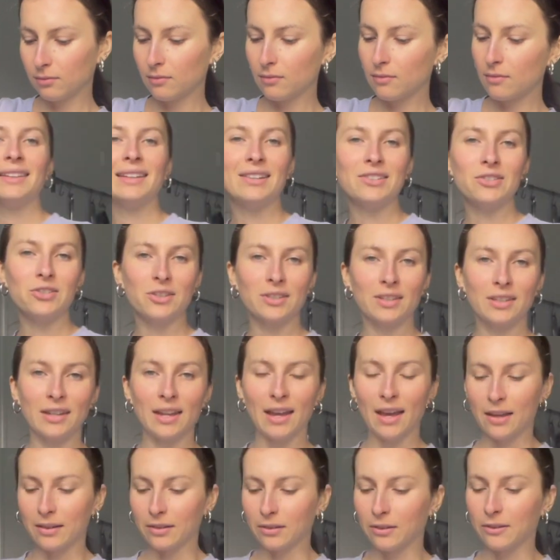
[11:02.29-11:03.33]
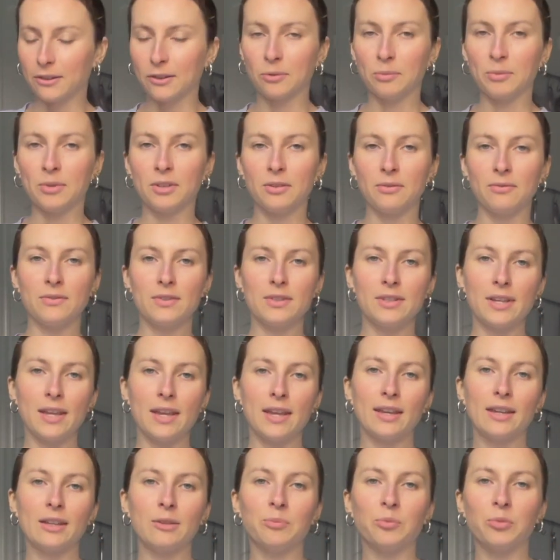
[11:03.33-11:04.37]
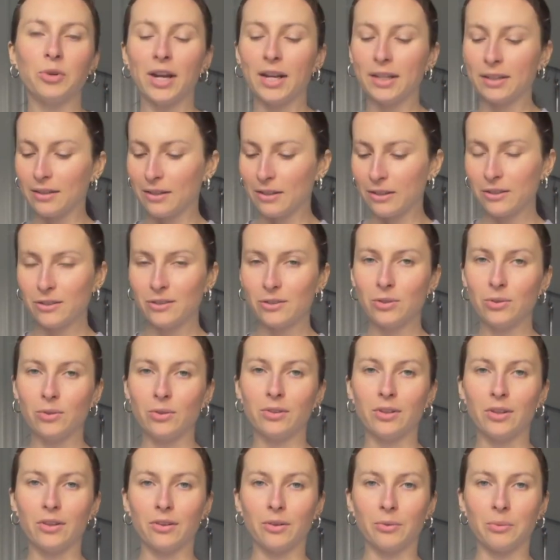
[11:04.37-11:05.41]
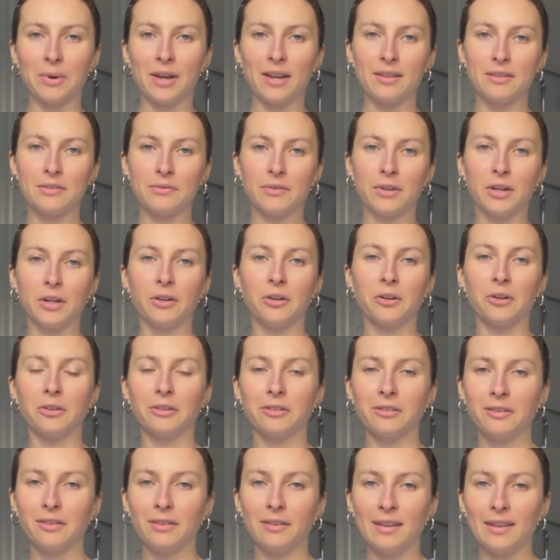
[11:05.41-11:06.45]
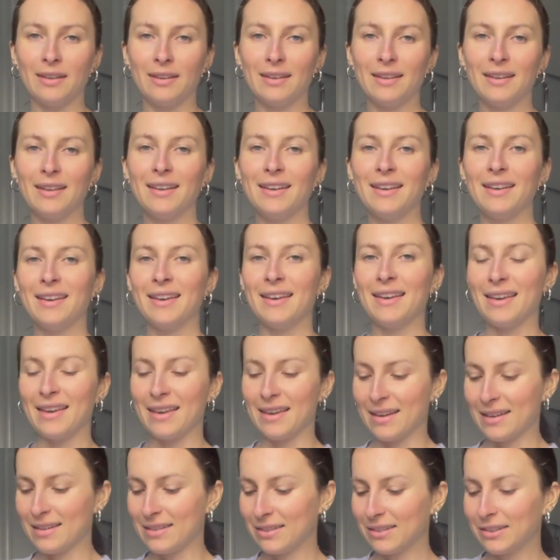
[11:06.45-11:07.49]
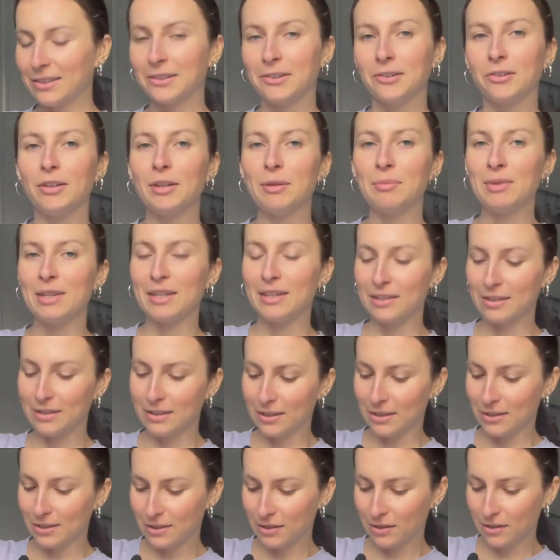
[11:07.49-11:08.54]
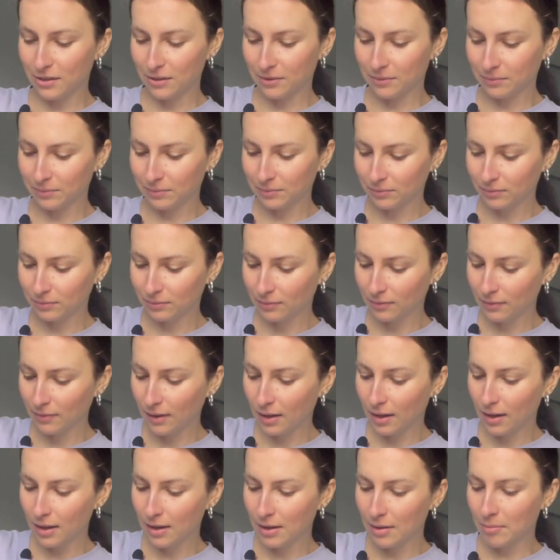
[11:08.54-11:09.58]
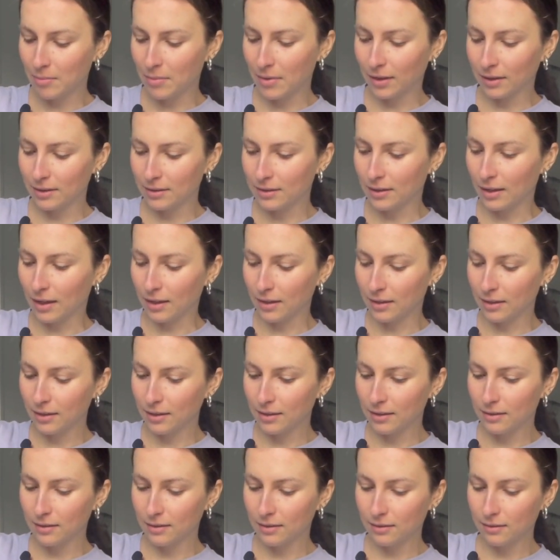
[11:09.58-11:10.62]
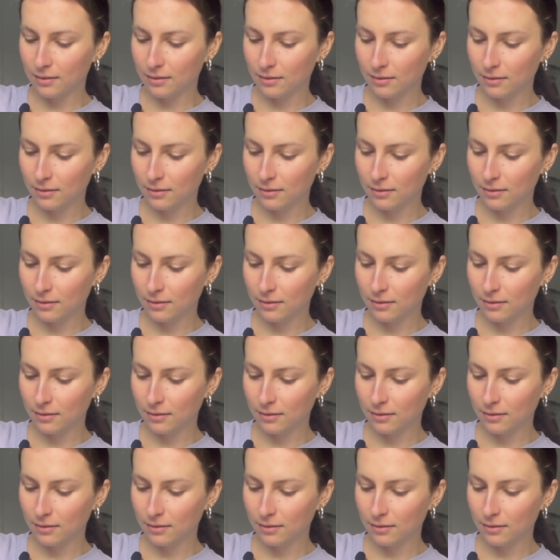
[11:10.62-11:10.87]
And that's just gonna add a little bit of zing and brightness to an otherwise very earthy and creamy dish. Mix that in.